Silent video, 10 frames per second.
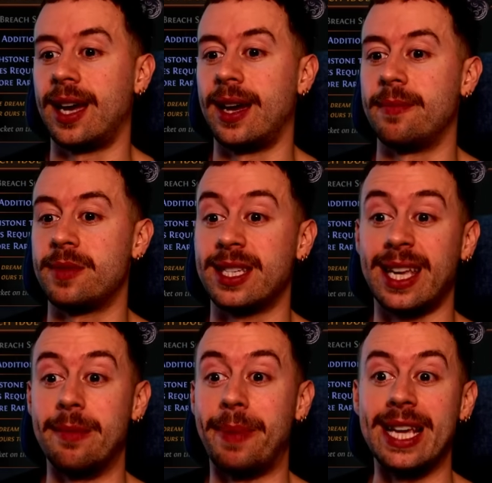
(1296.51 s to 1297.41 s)
So say
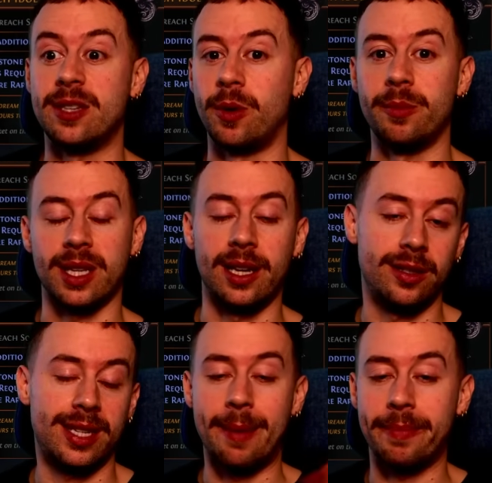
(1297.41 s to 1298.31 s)
the base one was
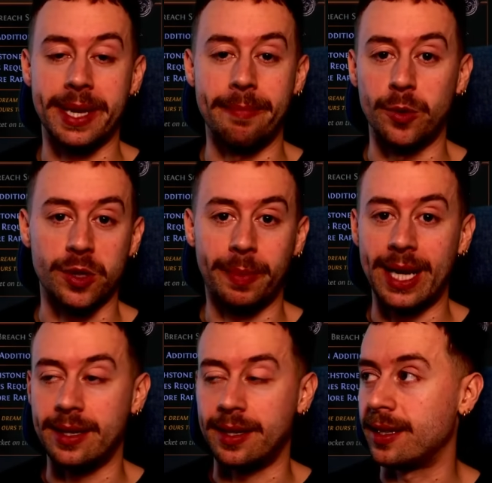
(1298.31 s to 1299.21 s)
like 10% more
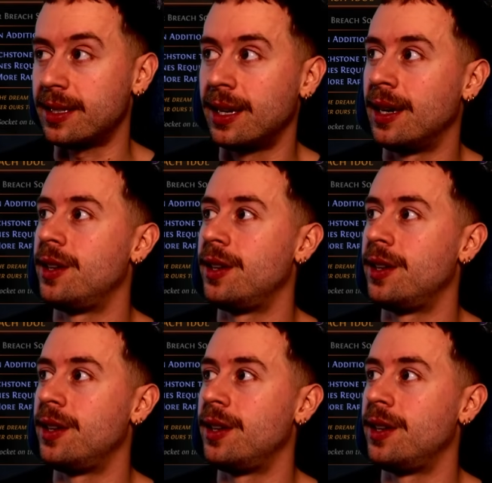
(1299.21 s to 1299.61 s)
splinters.